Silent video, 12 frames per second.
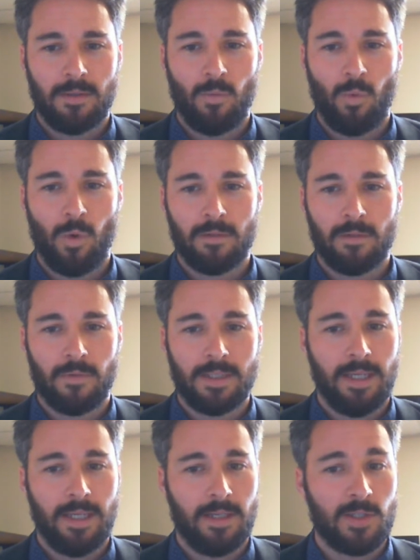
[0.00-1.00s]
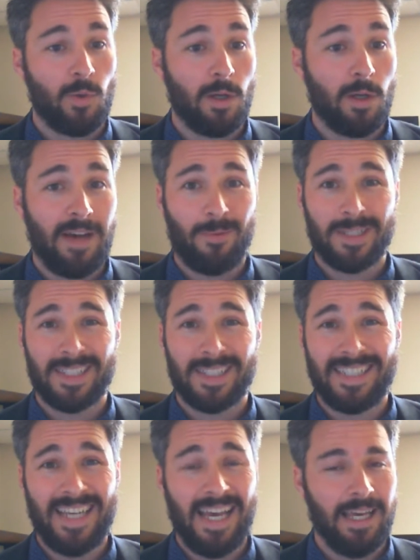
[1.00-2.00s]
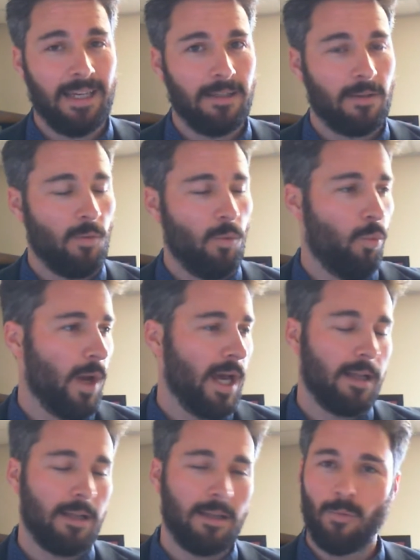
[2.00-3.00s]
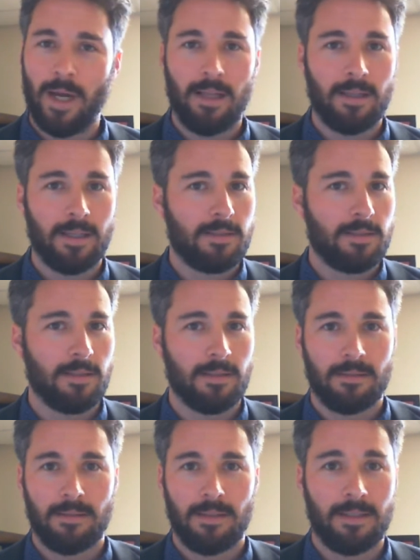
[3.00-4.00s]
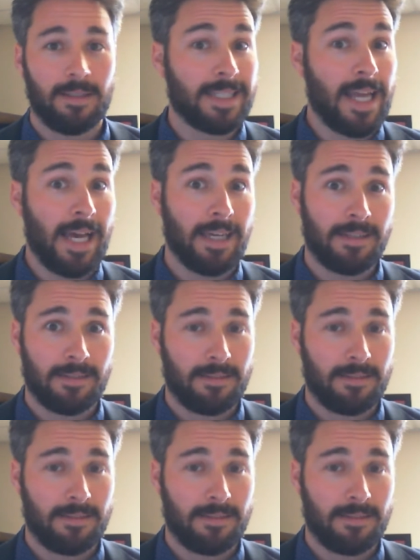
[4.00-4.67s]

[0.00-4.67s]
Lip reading: work for 10 to 12 hours a day, well into the night.